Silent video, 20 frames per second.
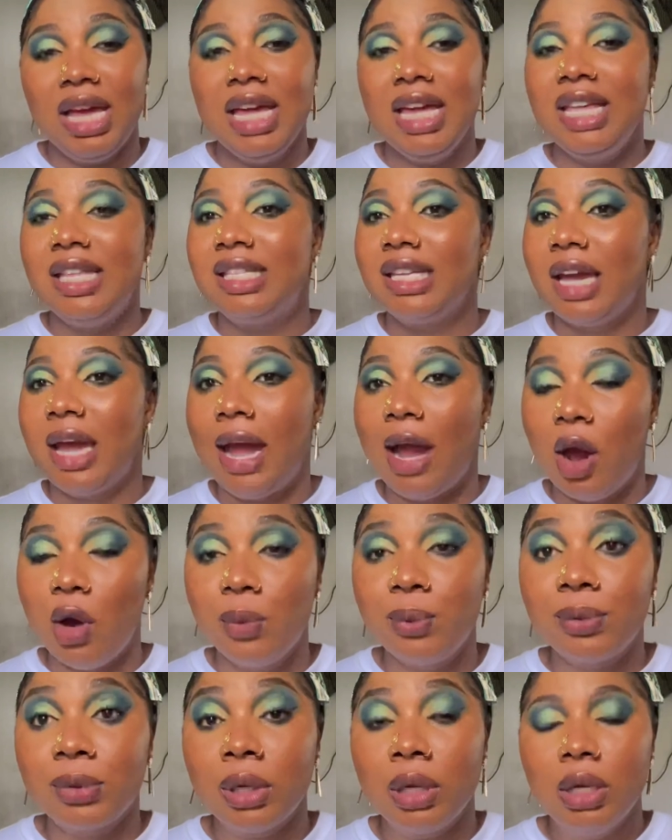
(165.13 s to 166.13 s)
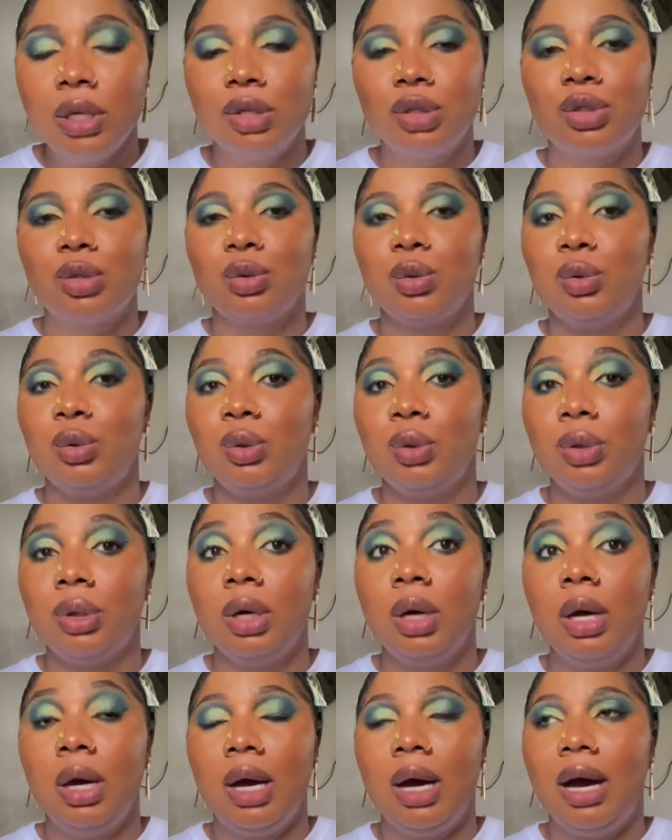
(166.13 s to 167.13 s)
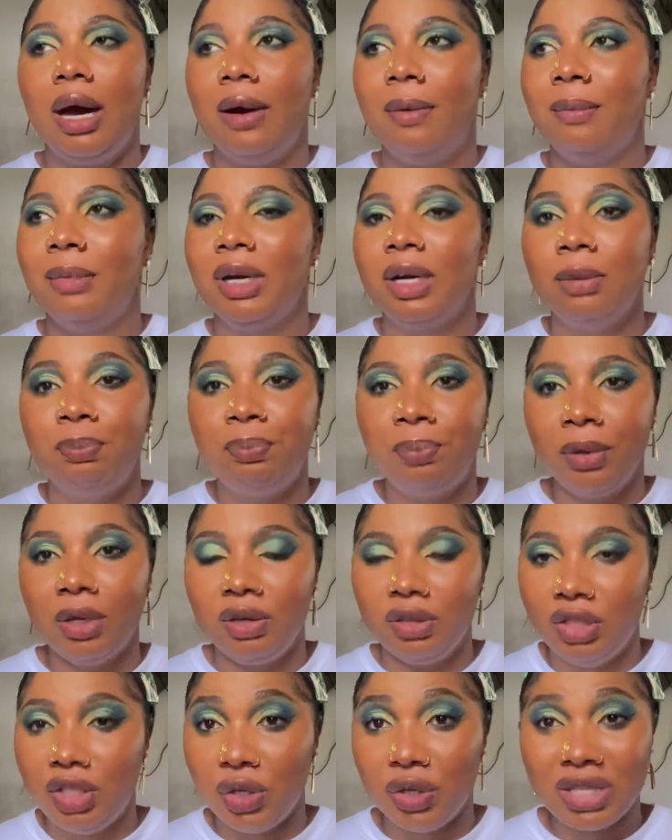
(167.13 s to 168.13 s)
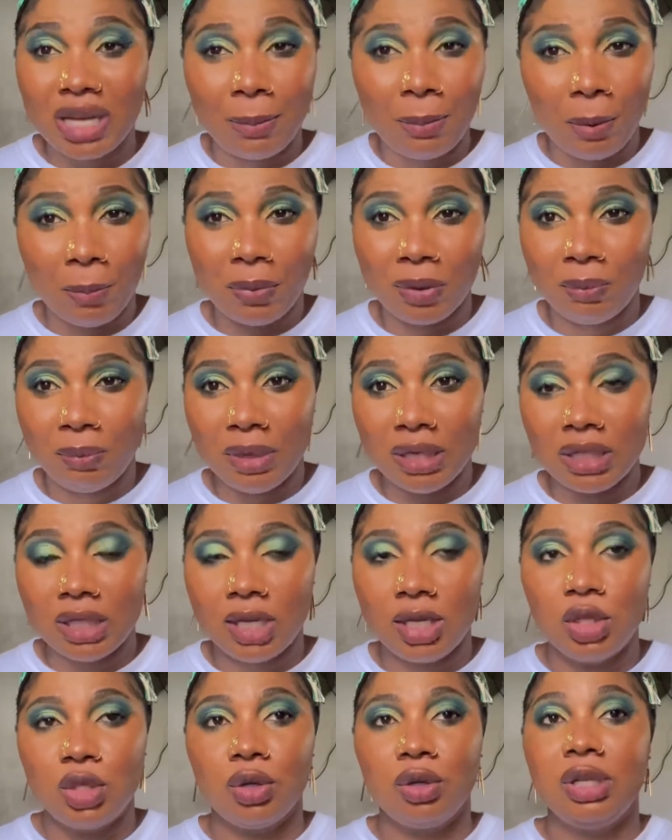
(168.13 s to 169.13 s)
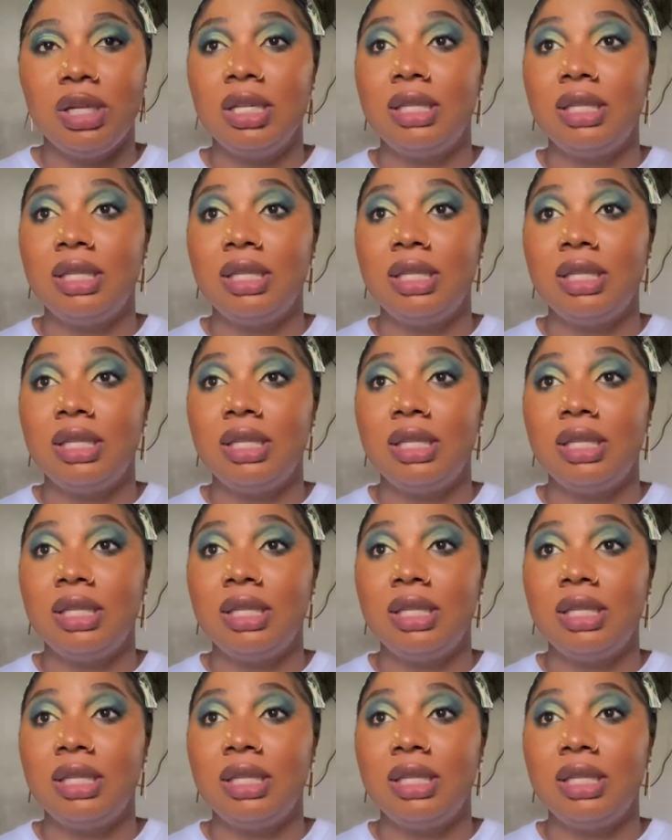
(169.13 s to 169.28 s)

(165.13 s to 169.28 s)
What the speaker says: It helps to reduce hyperpigmentation,